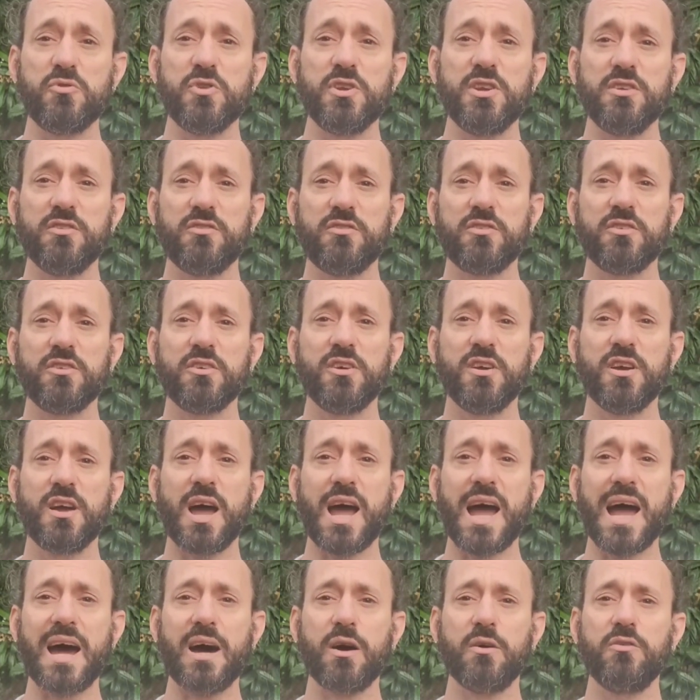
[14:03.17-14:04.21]
breathed
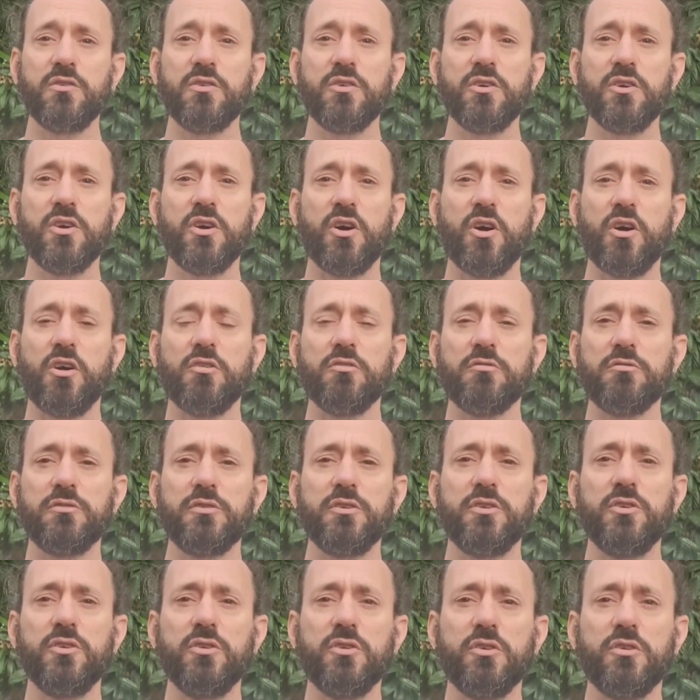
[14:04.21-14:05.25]
out of
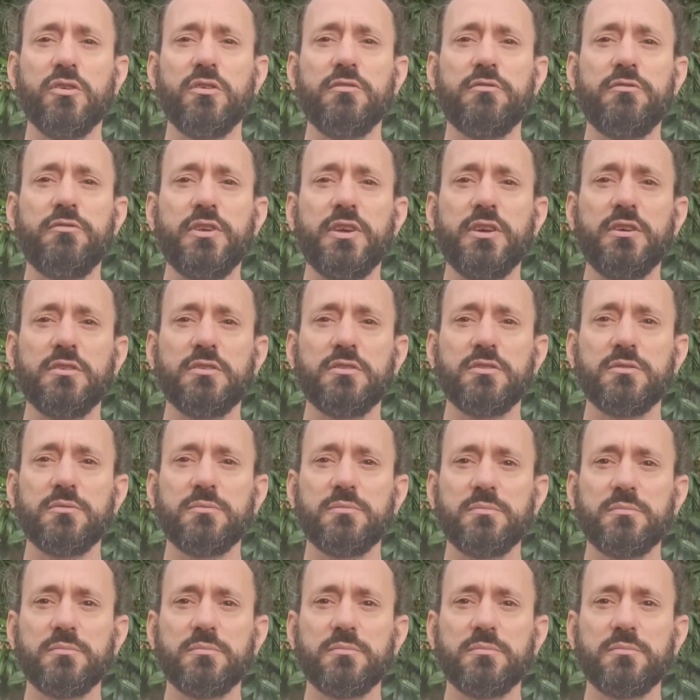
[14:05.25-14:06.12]
your field.